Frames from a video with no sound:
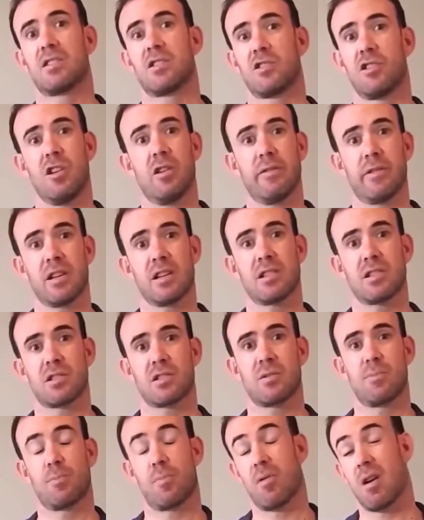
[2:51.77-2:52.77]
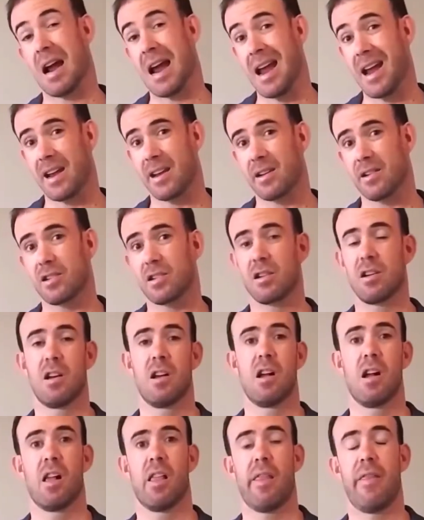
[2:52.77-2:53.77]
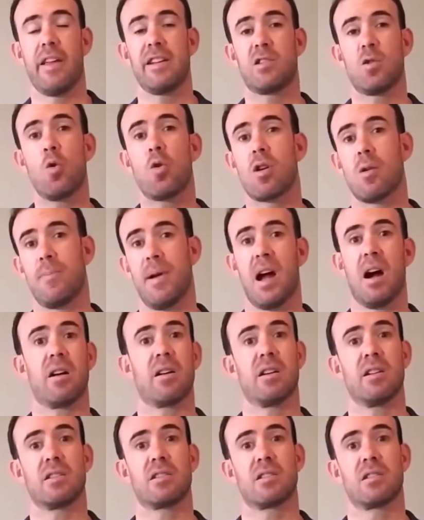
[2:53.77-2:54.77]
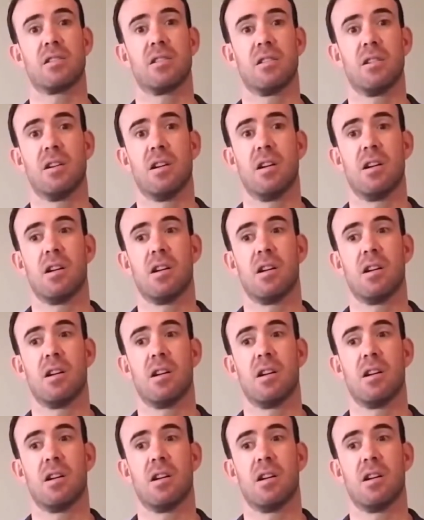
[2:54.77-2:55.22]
service, brand, they talk about it.